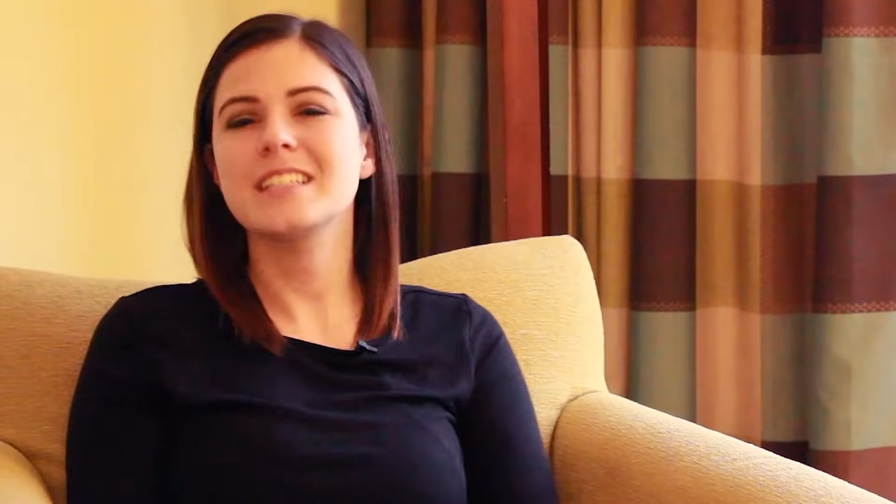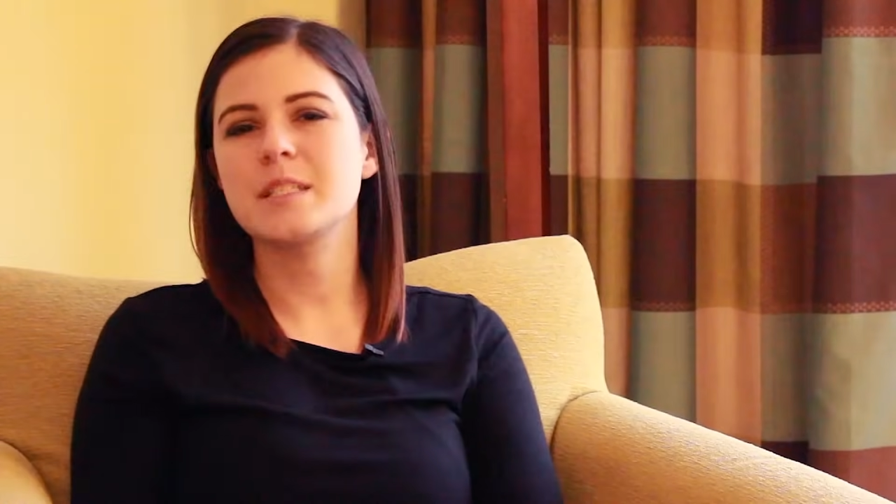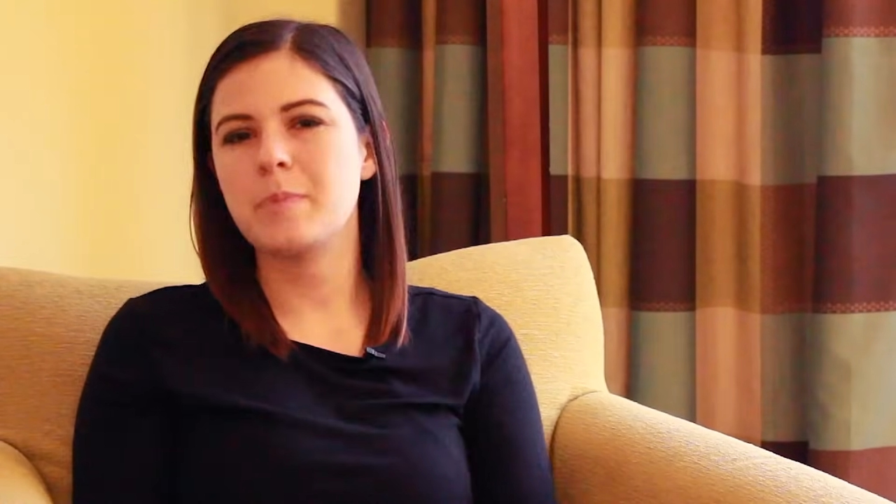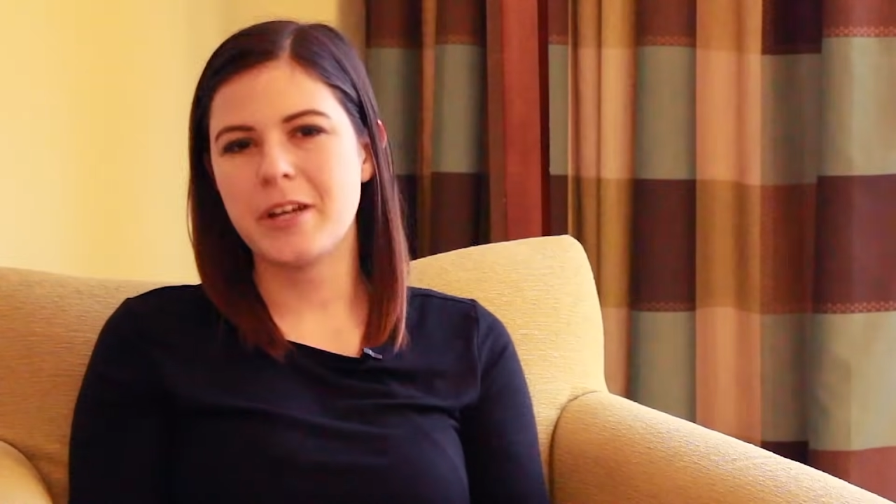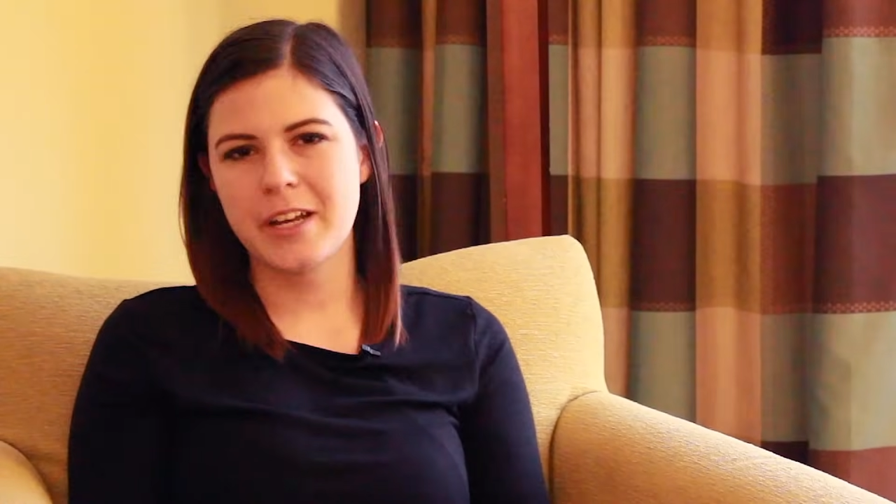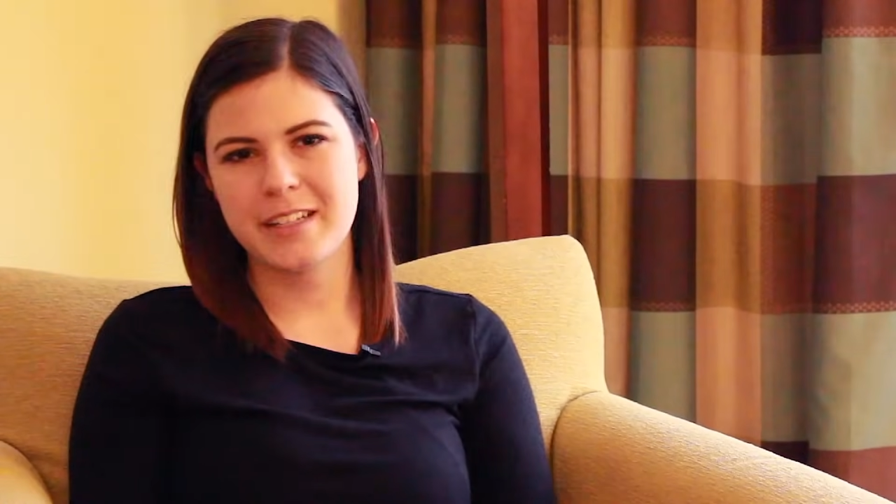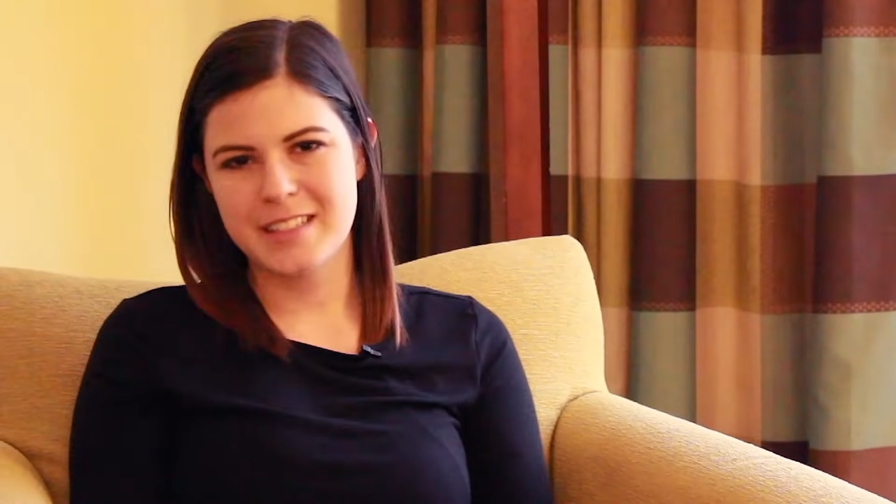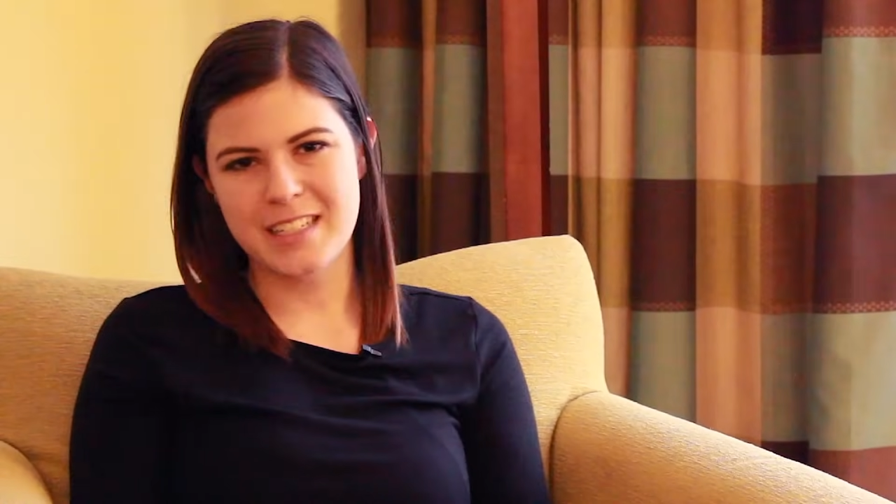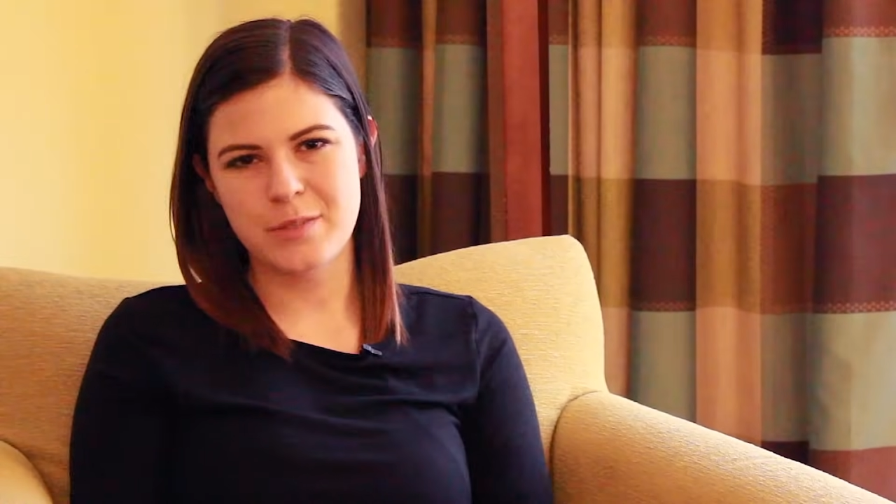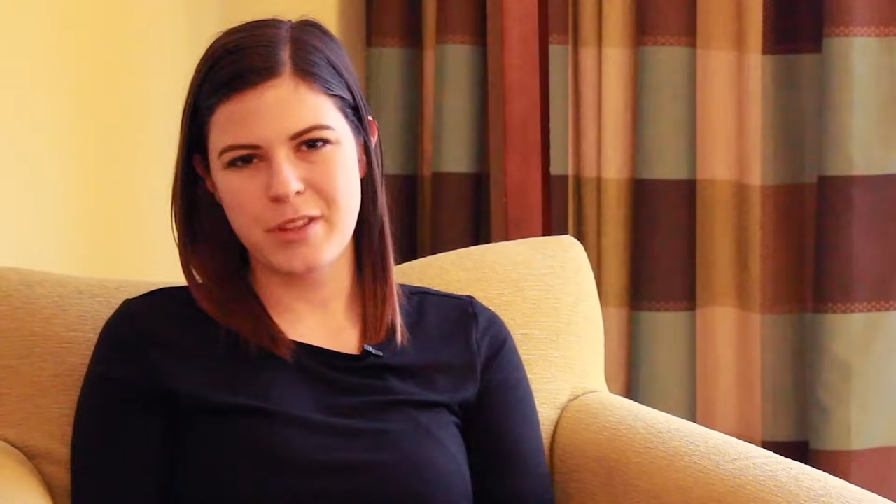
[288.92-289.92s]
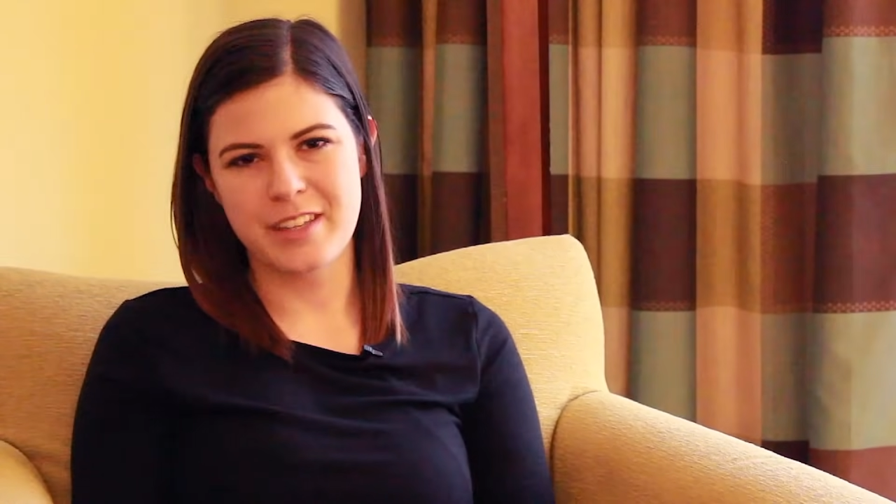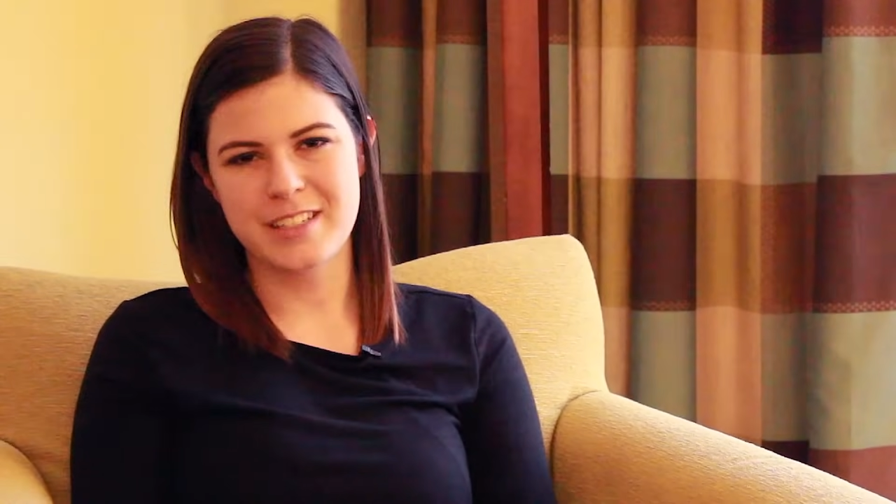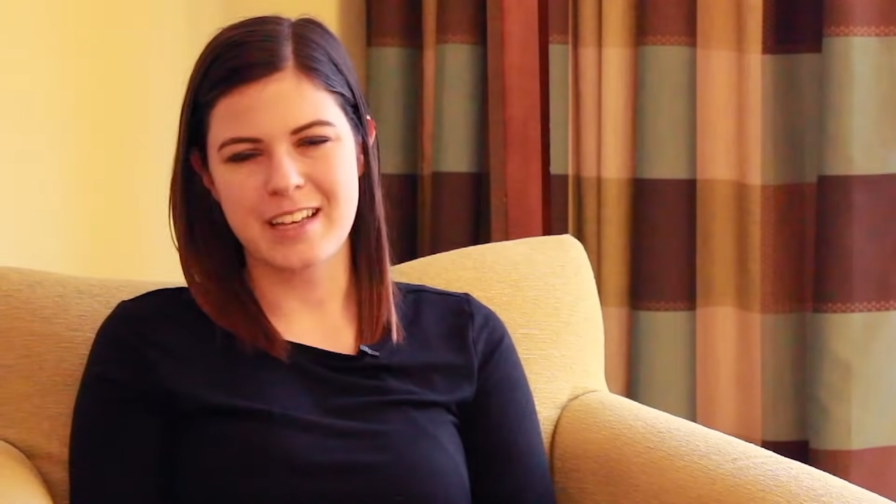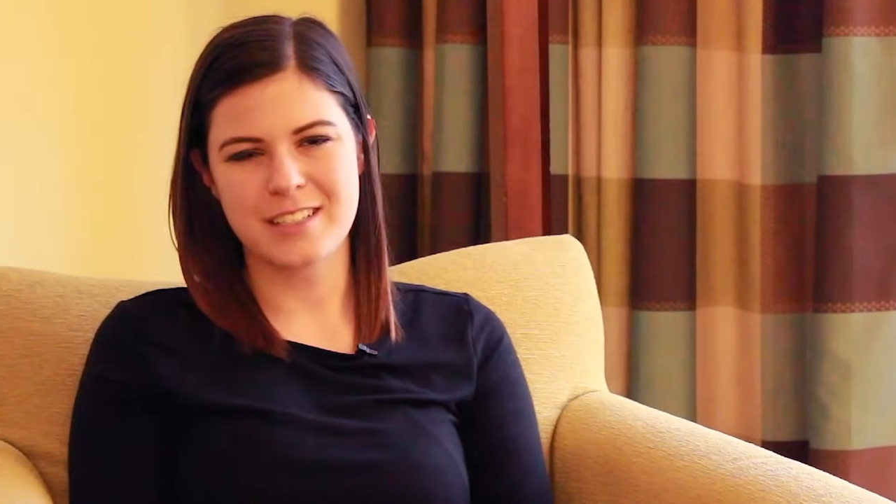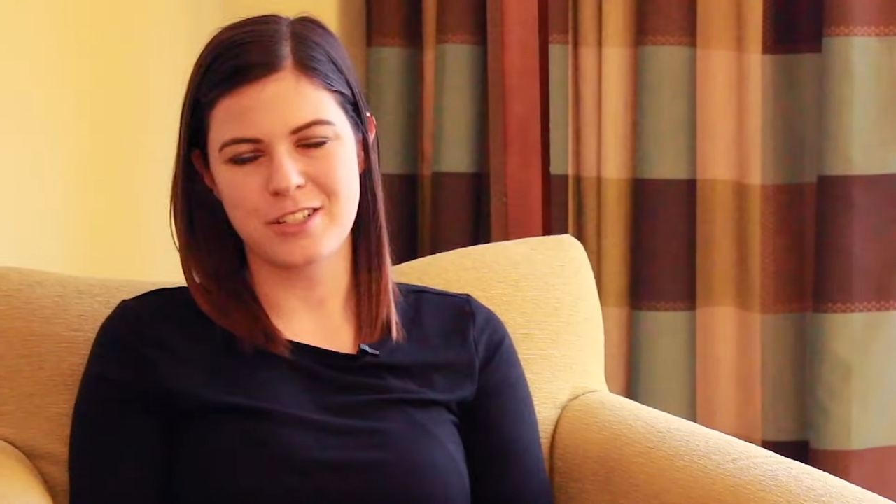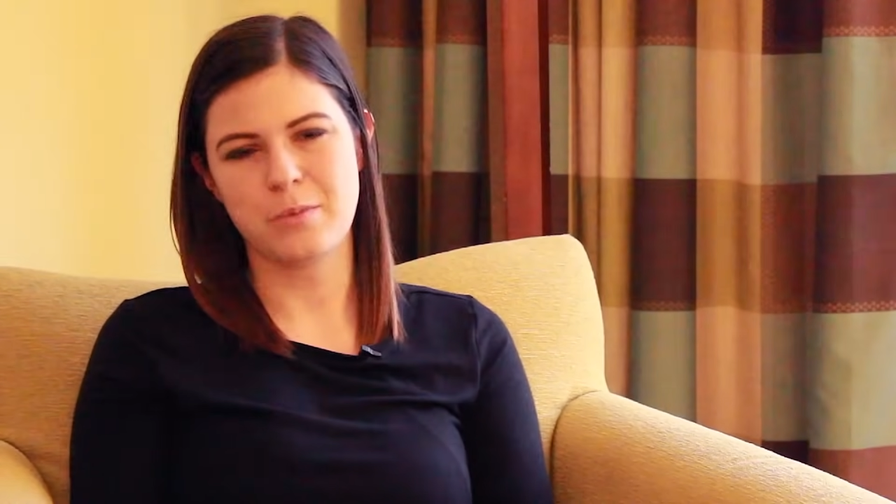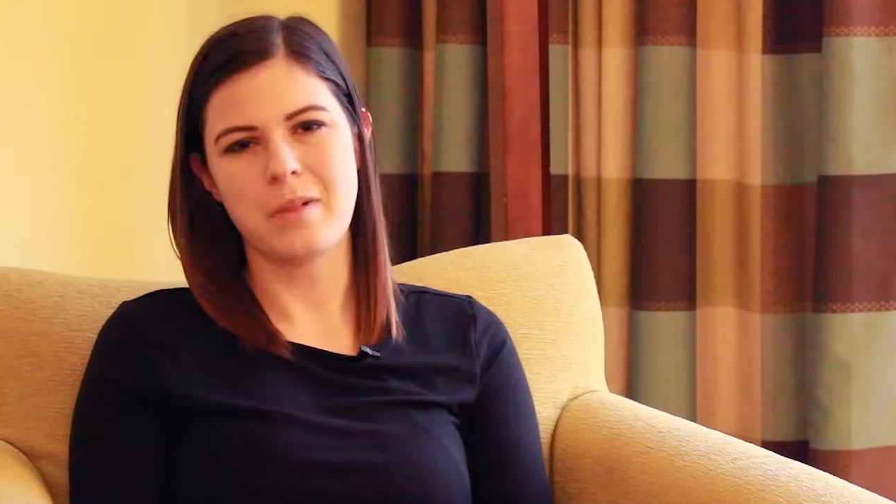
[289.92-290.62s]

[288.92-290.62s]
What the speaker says: experiences with intestinal